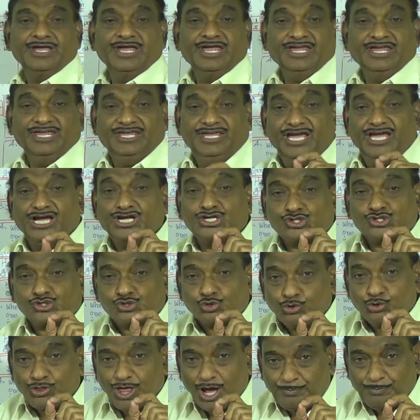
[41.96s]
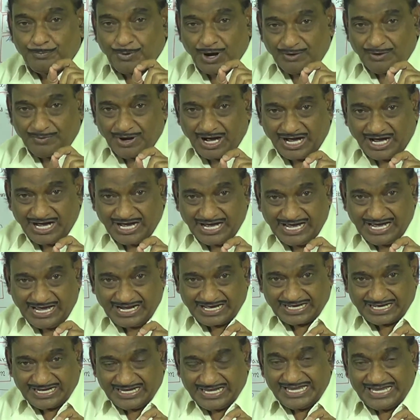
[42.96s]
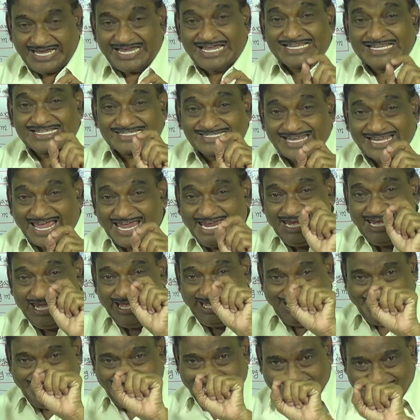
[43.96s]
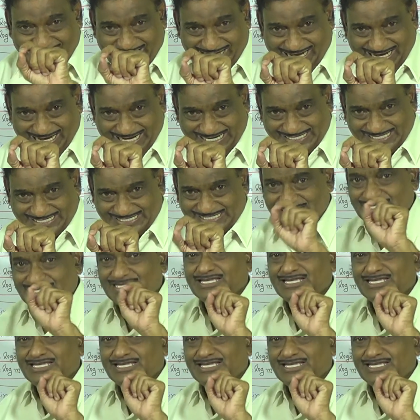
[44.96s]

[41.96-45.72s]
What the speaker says: x to the power sin x,